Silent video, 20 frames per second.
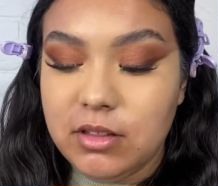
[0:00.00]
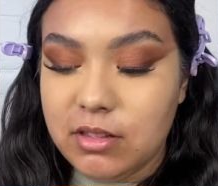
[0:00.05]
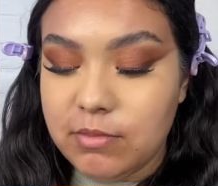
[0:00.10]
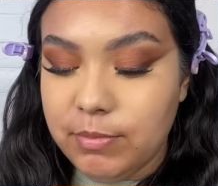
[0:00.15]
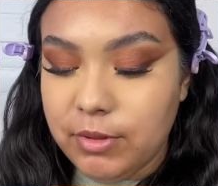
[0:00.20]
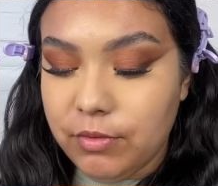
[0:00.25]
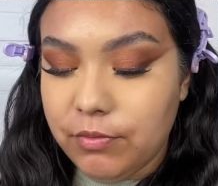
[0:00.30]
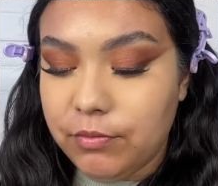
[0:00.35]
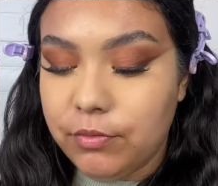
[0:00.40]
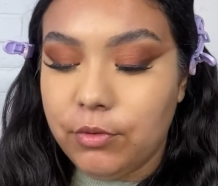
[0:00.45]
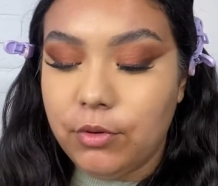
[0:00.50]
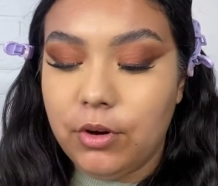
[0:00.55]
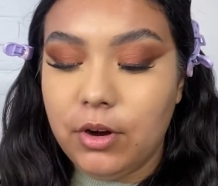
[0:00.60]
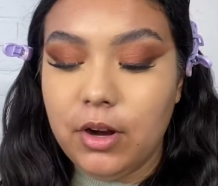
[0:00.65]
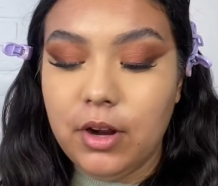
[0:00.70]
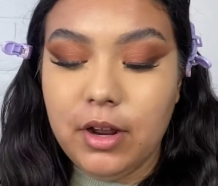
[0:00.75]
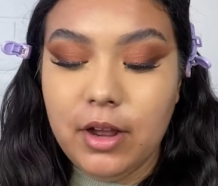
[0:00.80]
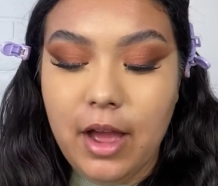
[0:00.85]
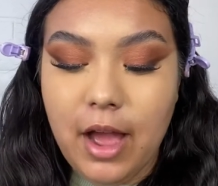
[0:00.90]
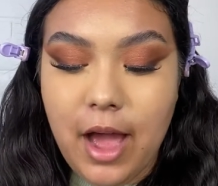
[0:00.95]

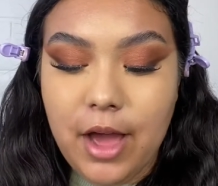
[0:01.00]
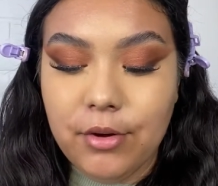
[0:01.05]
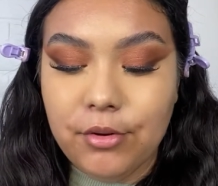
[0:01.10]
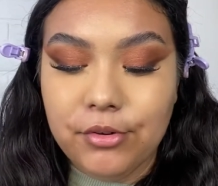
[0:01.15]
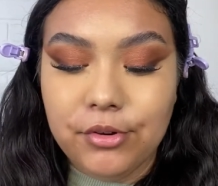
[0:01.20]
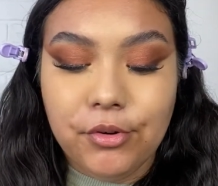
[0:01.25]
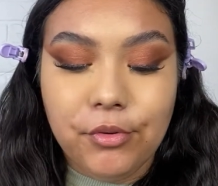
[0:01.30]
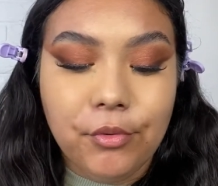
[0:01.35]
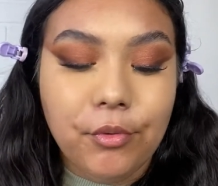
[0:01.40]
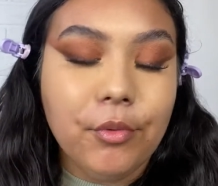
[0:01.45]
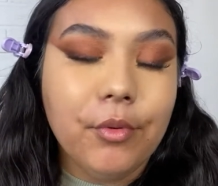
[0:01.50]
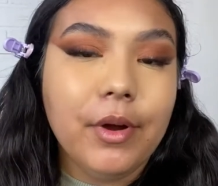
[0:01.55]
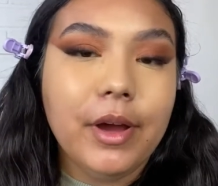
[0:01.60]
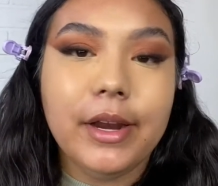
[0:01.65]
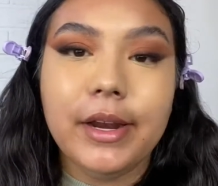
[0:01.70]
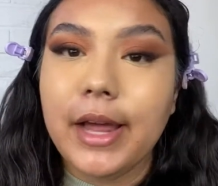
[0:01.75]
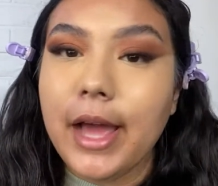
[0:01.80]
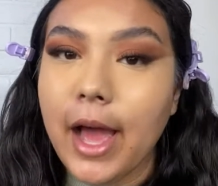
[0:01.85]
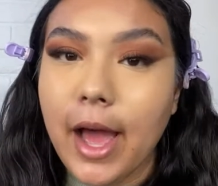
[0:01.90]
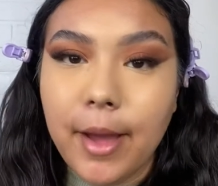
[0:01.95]
before. I don't know what
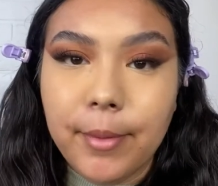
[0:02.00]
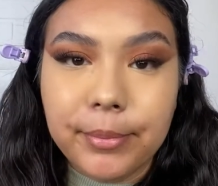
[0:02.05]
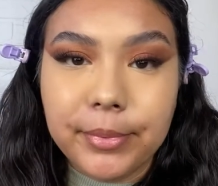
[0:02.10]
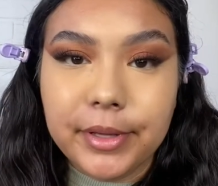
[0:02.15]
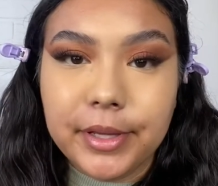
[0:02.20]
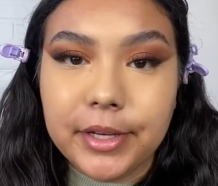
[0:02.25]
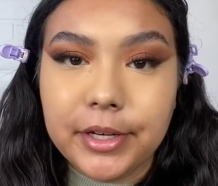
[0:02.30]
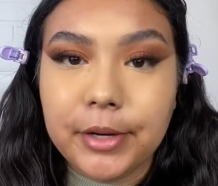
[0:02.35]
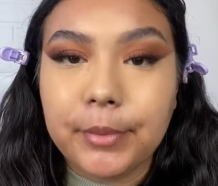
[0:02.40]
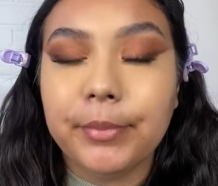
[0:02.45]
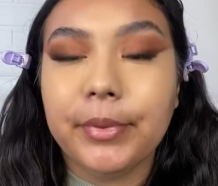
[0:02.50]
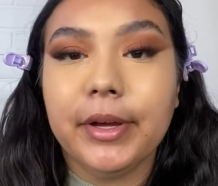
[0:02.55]
happened,